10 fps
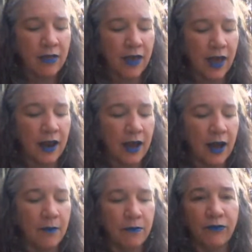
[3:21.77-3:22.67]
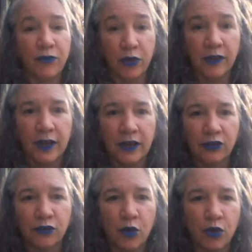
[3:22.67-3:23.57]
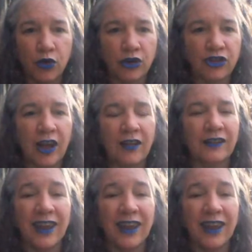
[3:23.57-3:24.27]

that for the Ladies of Horror Challenge.